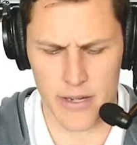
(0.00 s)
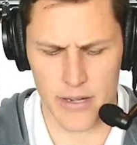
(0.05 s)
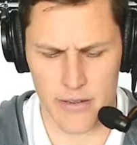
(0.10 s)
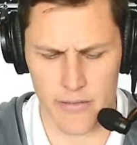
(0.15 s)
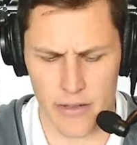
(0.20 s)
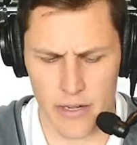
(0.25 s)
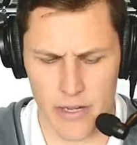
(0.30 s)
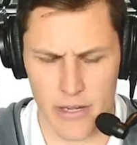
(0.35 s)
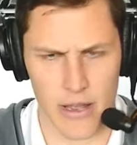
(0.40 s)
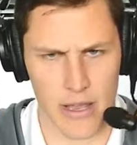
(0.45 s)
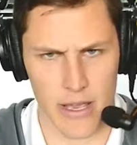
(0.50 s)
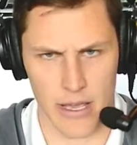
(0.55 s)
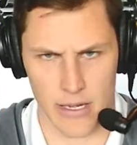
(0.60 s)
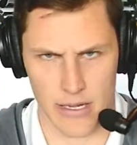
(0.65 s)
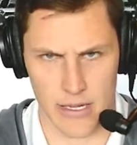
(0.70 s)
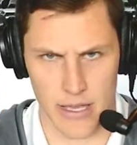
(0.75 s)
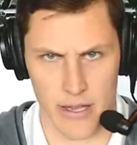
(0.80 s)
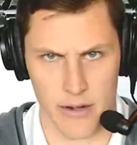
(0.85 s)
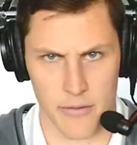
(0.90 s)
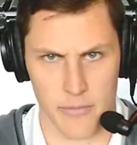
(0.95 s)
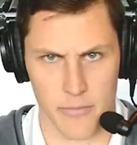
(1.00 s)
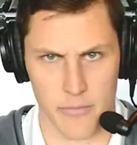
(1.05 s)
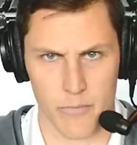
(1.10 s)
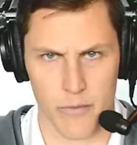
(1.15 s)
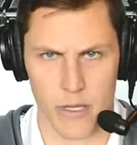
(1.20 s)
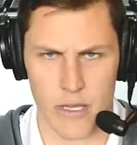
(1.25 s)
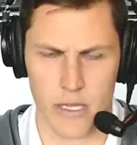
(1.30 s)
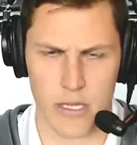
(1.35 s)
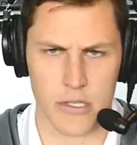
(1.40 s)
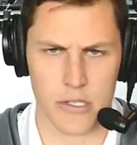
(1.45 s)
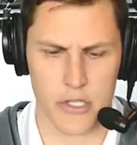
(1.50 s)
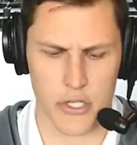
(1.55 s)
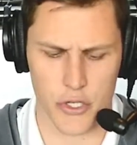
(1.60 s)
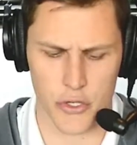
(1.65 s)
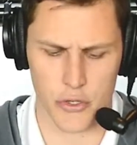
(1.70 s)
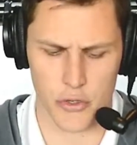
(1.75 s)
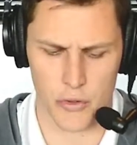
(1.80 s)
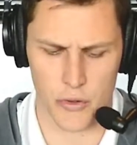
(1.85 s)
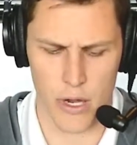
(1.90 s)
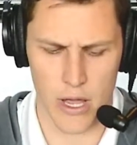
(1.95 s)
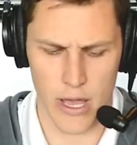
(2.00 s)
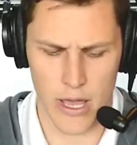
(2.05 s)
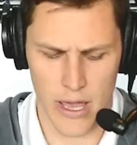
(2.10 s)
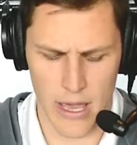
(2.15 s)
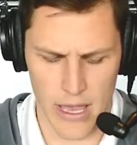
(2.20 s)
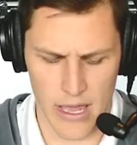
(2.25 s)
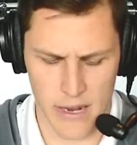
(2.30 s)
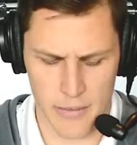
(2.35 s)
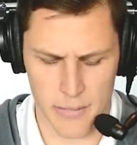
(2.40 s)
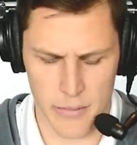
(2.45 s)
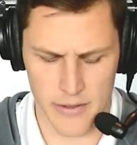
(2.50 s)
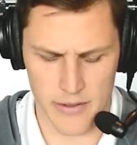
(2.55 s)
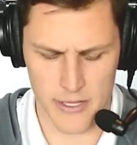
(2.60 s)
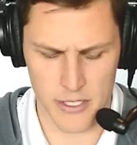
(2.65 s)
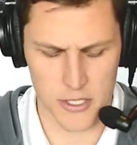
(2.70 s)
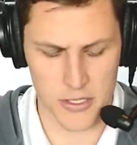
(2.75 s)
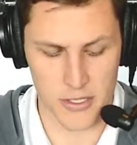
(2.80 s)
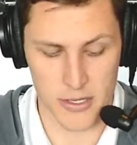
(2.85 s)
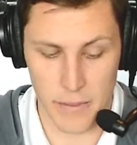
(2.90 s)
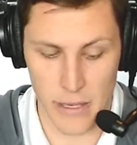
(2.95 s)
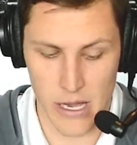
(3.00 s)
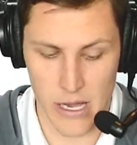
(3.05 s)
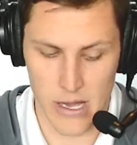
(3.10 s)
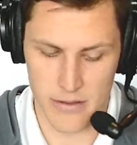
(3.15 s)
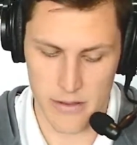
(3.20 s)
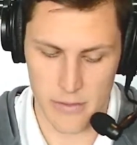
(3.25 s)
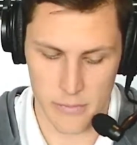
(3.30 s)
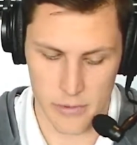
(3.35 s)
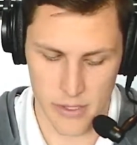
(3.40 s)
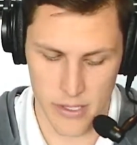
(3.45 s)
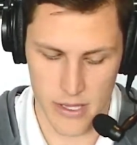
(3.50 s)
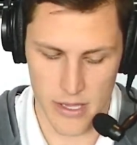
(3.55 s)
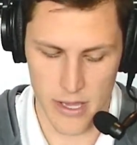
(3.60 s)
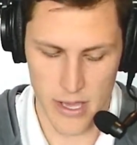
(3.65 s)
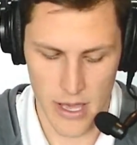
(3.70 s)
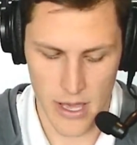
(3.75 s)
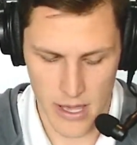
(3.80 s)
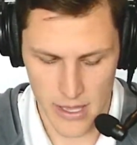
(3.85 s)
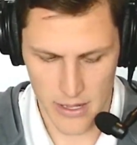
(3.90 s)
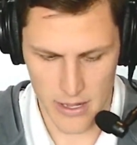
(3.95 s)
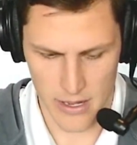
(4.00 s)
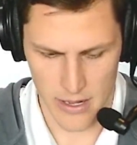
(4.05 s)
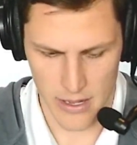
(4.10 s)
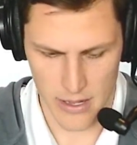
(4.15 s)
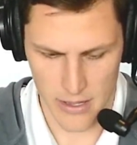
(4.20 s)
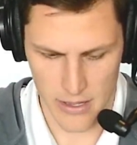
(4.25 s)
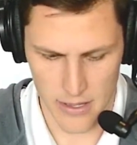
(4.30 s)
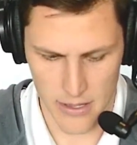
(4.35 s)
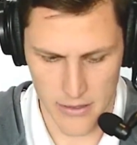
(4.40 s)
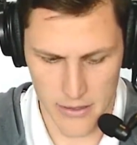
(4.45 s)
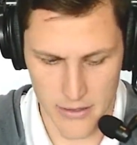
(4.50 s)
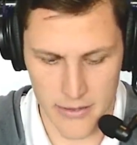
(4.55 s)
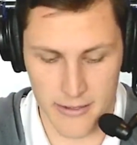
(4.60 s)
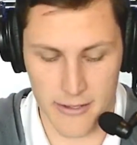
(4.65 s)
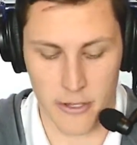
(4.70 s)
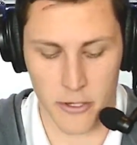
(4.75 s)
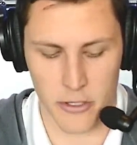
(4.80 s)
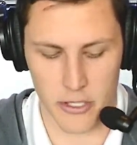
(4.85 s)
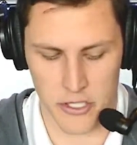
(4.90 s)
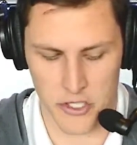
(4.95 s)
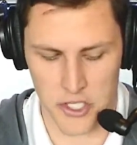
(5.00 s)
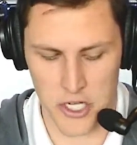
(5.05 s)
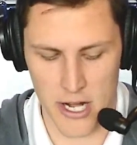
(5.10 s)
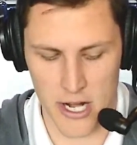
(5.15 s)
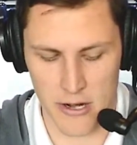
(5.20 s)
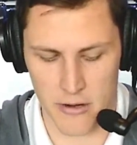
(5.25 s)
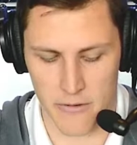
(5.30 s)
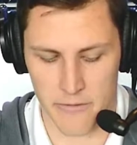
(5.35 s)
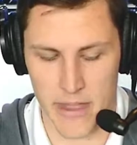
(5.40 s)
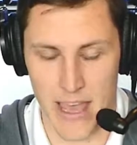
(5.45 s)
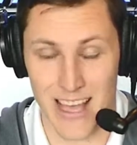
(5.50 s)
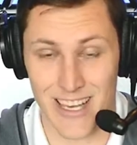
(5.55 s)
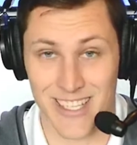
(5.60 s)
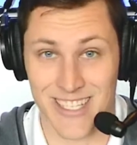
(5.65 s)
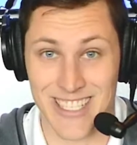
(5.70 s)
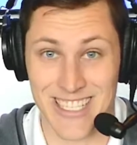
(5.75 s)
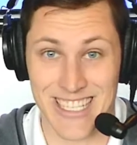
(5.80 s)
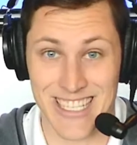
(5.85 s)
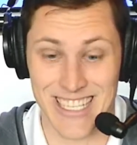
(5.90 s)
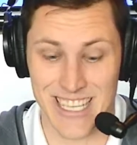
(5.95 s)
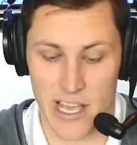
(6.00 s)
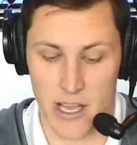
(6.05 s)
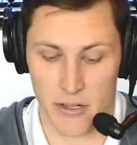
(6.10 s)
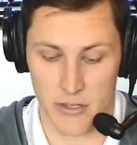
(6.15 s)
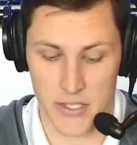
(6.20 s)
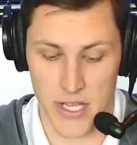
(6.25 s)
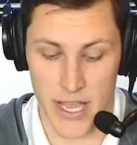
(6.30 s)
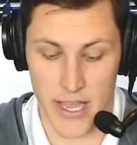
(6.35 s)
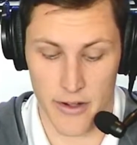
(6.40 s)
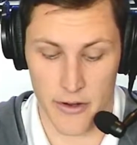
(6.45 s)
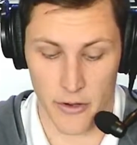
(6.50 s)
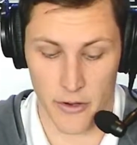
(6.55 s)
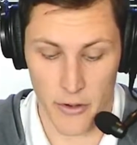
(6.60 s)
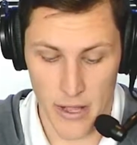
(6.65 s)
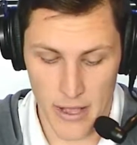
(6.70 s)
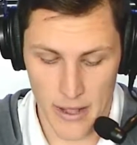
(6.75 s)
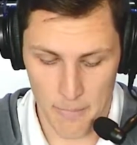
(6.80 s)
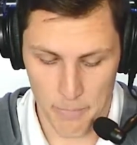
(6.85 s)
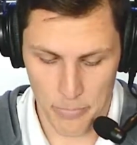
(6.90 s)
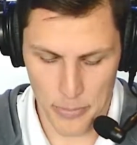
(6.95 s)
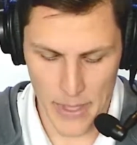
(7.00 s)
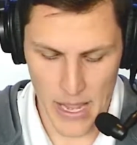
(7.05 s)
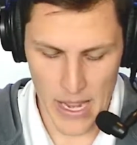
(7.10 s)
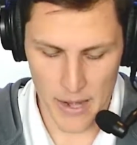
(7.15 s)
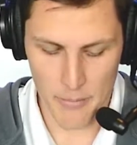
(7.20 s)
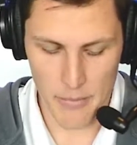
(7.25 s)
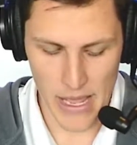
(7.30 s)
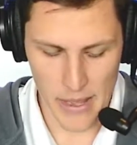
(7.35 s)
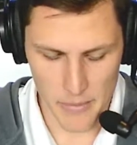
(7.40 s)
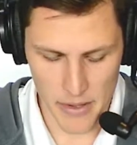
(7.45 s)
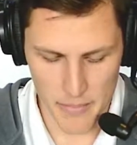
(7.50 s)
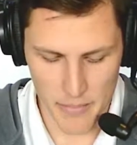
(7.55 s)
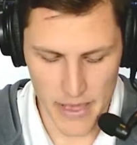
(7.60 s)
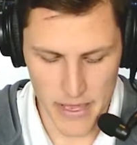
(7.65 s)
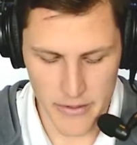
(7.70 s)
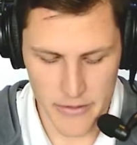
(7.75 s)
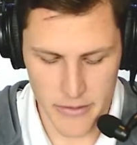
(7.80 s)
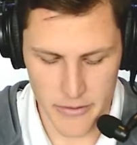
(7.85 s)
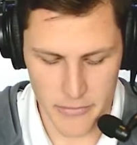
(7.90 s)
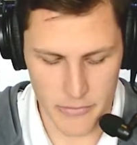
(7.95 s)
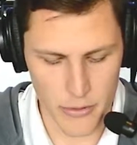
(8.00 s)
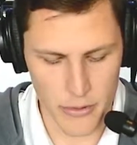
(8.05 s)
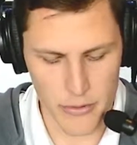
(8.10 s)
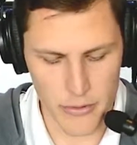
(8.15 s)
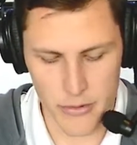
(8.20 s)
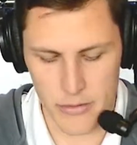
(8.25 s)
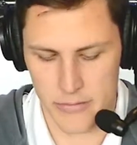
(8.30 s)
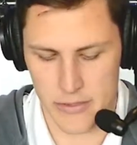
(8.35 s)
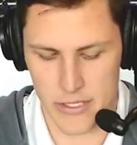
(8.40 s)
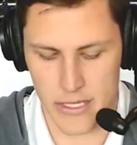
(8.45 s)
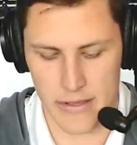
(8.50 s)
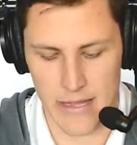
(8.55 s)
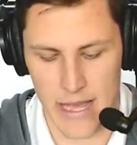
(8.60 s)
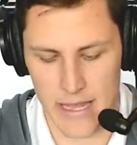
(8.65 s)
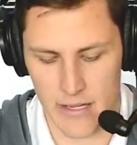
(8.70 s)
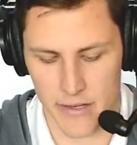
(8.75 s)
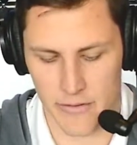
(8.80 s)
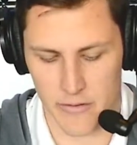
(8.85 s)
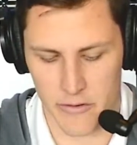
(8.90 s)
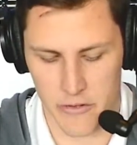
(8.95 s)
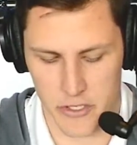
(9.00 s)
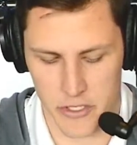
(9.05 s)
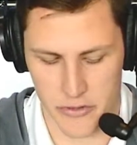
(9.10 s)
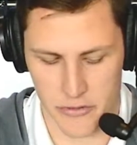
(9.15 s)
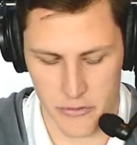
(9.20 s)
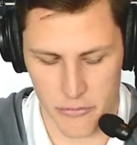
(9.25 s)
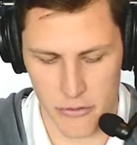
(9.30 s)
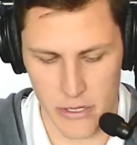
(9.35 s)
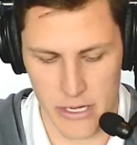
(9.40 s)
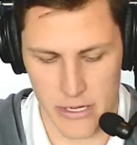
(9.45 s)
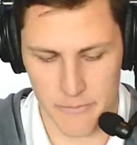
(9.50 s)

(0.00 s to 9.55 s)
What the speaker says: and get them into a position to possibly steal a share of that DEL title and maybe make some moves in that Division III.